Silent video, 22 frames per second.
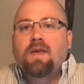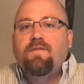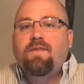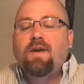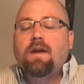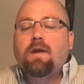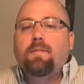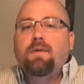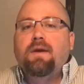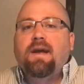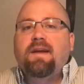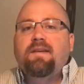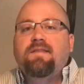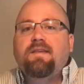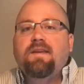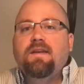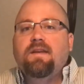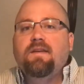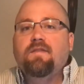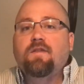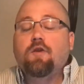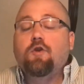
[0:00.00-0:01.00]
Event number
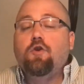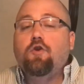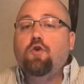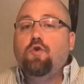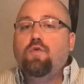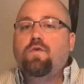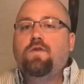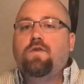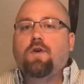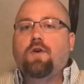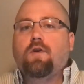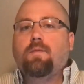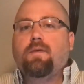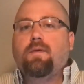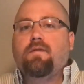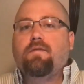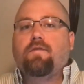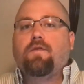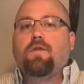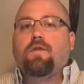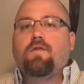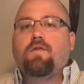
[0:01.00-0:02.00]
19 is a new
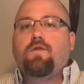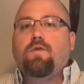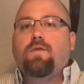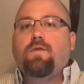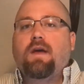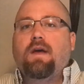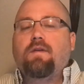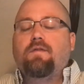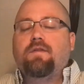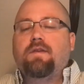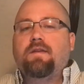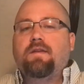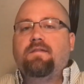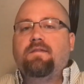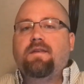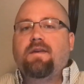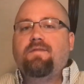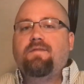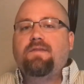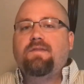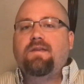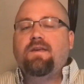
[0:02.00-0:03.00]
tournament for the
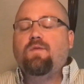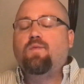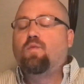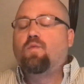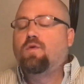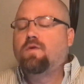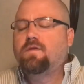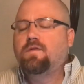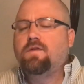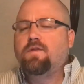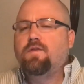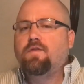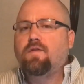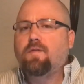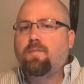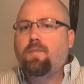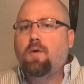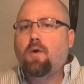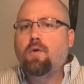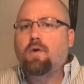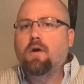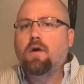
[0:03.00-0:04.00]
2017 World Series
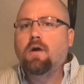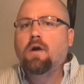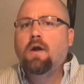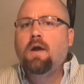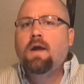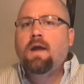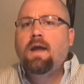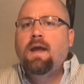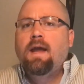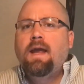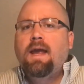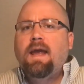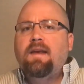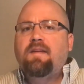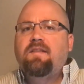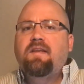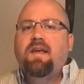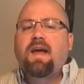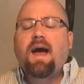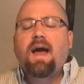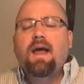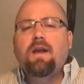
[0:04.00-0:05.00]
of Poker. It's
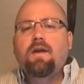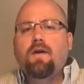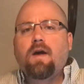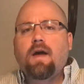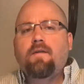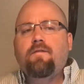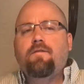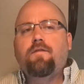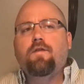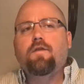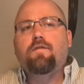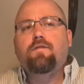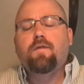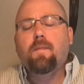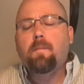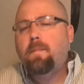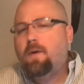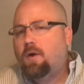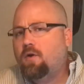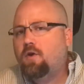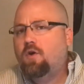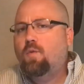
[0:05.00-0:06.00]
kind of, if you're
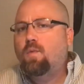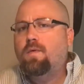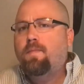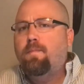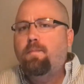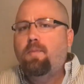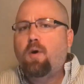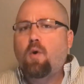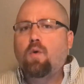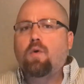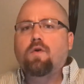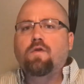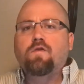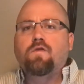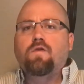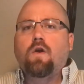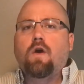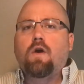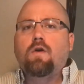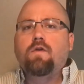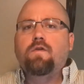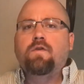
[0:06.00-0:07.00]
familiar with Poker
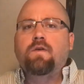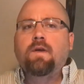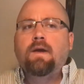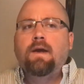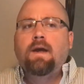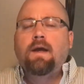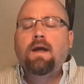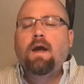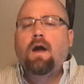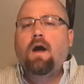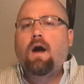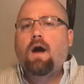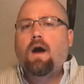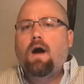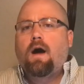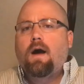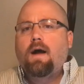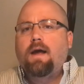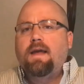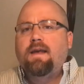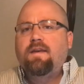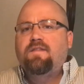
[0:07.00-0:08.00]
Stars'
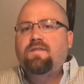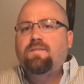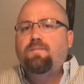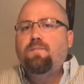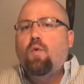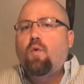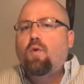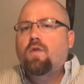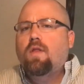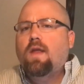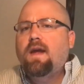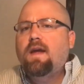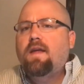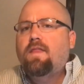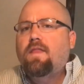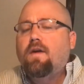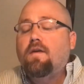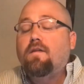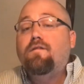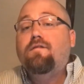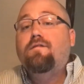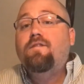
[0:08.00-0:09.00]
Uh, it's more like
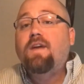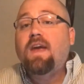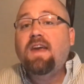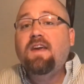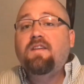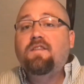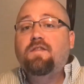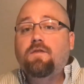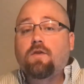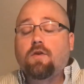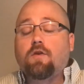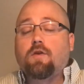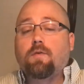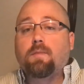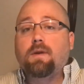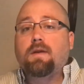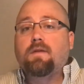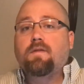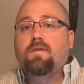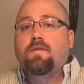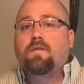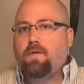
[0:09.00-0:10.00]
their phase
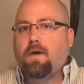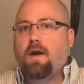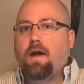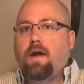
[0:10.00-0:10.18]
tournaments.